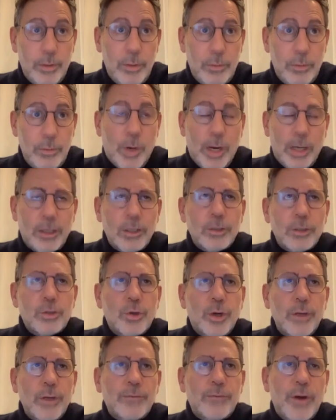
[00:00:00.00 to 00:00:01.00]

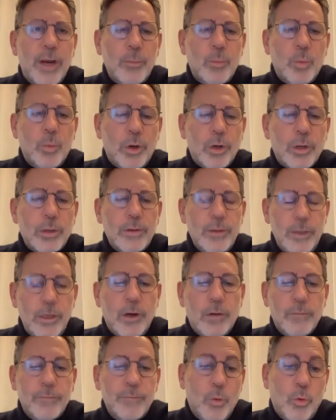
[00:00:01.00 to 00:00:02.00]
regulatory framework,
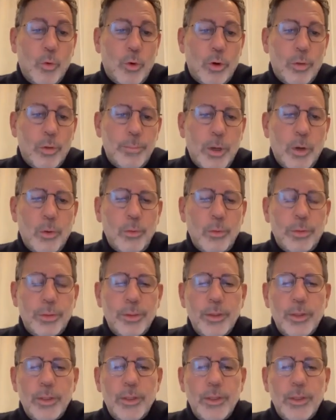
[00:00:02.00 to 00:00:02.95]
for both